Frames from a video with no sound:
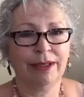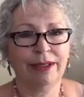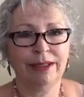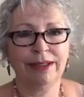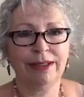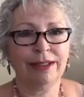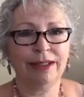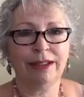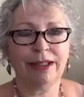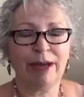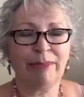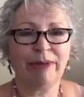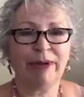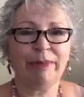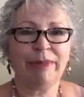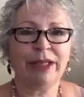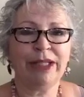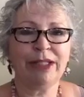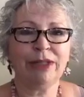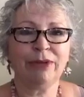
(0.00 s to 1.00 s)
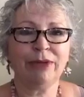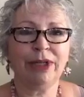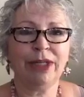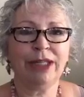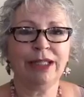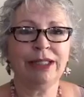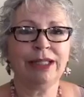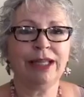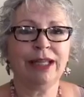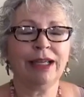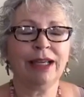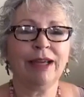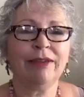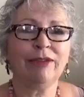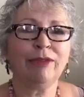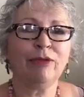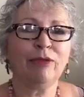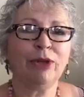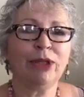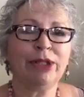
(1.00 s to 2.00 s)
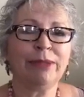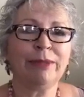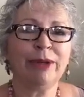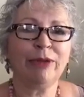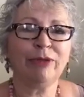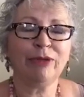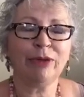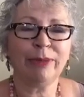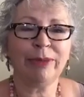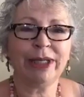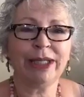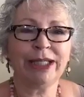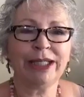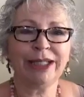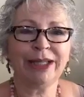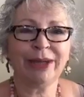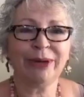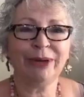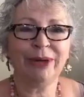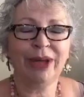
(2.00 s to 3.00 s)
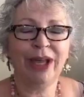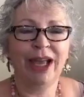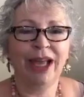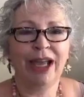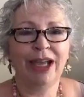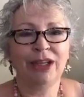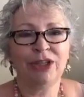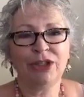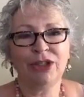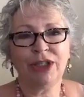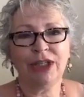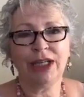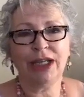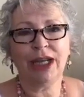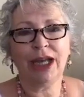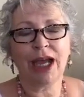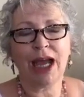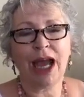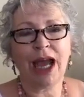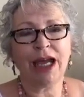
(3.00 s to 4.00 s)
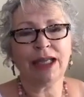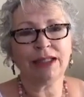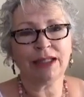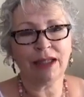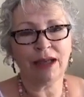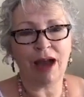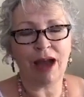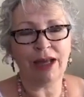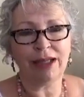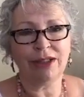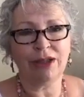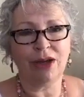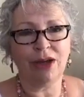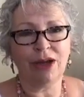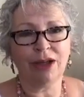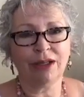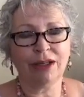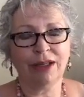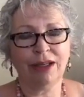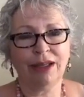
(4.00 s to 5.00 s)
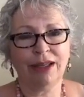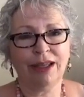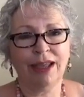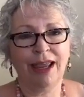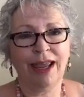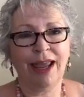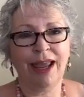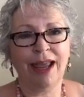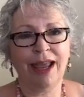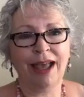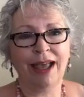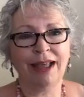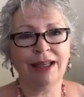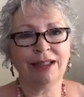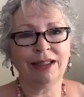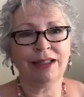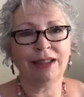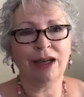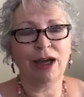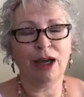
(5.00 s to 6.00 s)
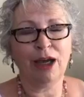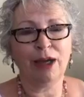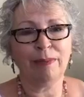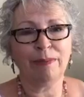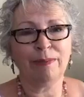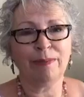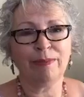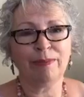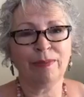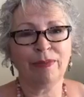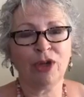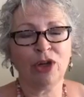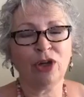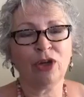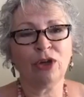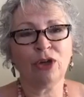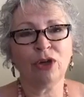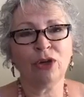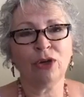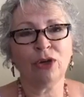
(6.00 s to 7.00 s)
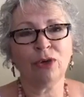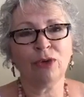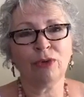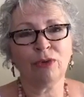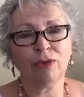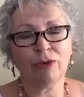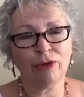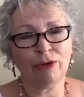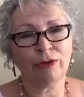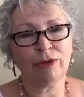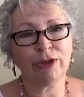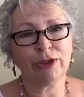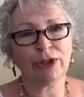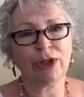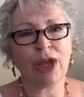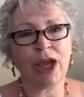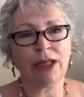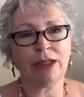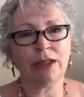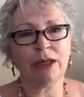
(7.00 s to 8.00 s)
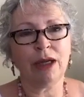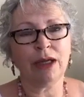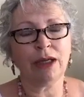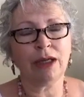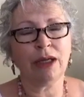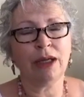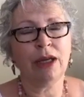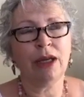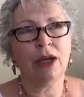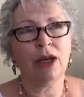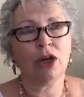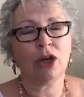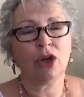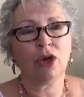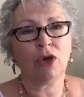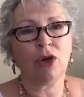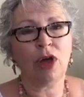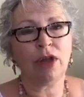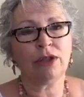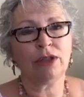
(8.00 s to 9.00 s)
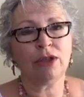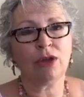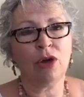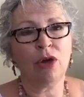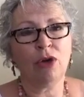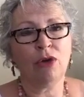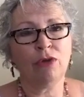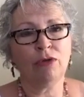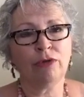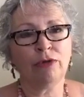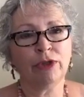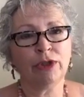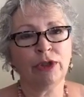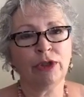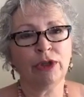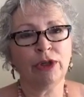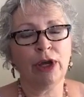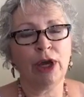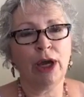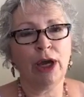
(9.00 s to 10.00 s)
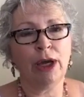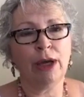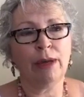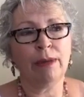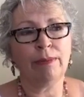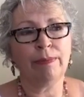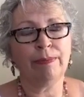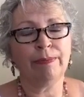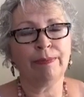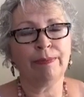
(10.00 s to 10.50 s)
still up on my screen, saying I have a voicemail 4 minutes ago. She has a guide dog, and her first guide dog crossed over, I